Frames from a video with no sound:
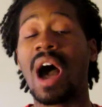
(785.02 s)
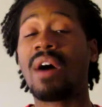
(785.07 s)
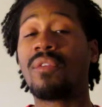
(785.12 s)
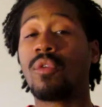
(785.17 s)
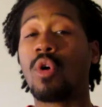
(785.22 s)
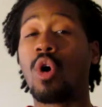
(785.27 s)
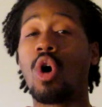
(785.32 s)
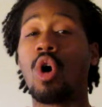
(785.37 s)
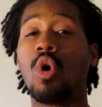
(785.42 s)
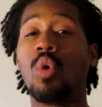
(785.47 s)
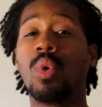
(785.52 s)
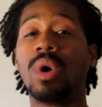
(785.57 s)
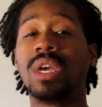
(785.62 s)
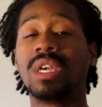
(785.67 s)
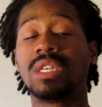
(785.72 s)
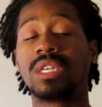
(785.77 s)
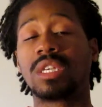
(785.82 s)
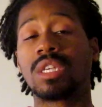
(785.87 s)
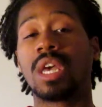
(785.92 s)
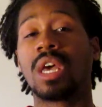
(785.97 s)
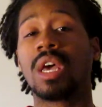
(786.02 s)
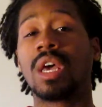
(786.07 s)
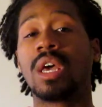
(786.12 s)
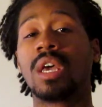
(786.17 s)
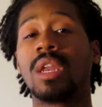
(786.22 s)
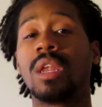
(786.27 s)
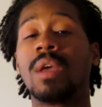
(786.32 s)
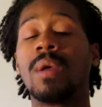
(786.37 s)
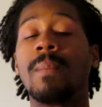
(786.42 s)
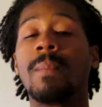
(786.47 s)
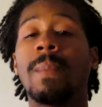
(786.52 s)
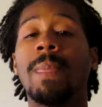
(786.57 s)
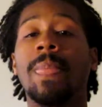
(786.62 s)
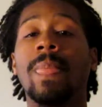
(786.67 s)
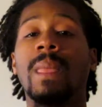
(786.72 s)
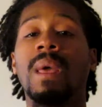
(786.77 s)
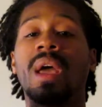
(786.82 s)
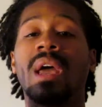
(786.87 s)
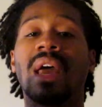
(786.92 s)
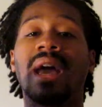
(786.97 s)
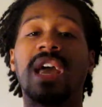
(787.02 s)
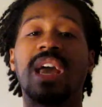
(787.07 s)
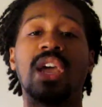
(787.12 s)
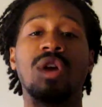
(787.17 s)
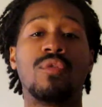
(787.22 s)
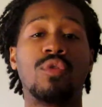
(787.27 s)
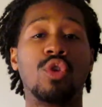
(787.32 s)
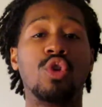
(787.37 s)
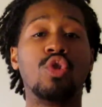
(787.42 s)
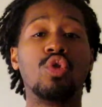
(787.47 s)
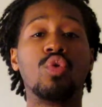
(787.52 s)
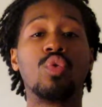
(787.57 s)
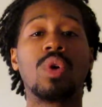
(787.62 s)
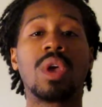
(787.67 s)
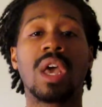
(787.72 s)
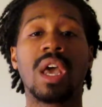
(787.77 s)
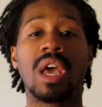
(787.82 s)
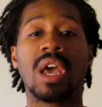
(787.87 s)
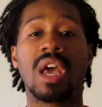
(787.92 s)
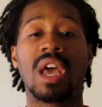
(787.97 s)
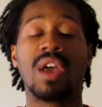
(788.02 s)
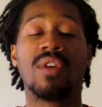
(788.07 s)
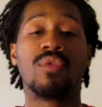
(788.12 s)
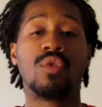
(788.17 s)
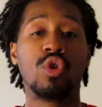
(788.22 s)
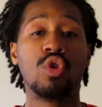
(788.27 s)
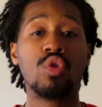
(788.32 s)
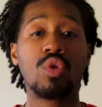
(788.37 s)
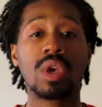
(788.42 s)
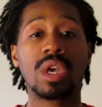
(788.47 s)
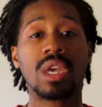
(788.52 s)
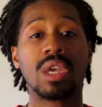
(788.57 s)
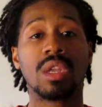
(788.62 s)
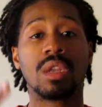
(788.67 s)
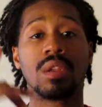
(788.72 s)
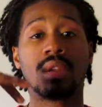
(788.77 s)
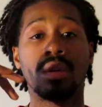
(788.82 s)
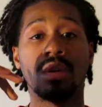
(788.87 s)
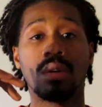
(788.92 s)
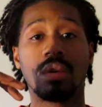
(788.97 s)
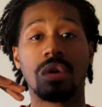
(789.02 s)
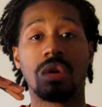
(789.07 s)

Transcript: I've always said, if you can